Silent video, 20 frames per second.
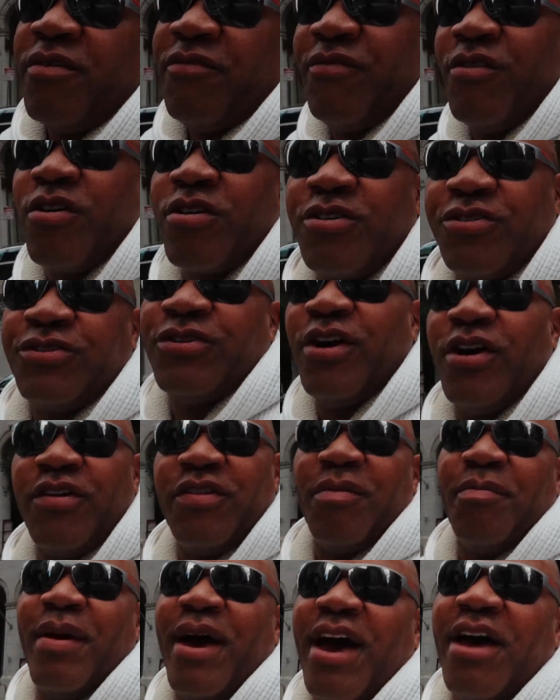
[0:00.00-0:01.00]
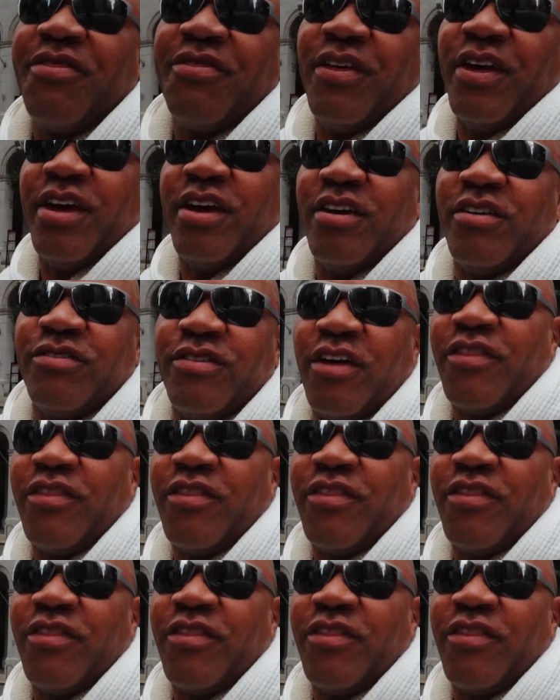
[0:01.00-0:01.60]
than focus on the bad things,